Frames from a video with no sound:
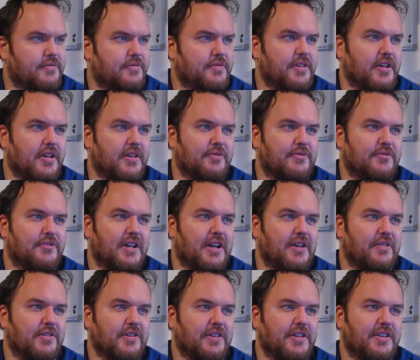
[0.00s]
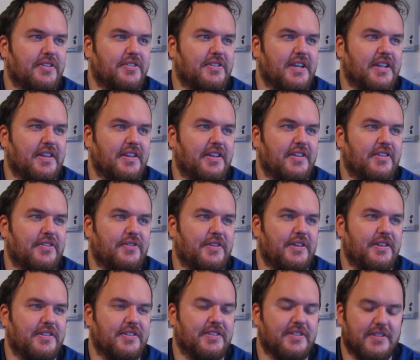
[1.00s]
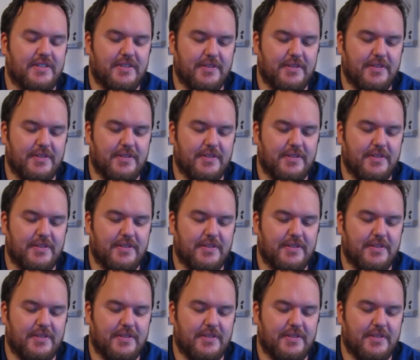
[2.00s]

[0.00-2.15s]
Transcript: Darb frowned, looking sadly at his feet.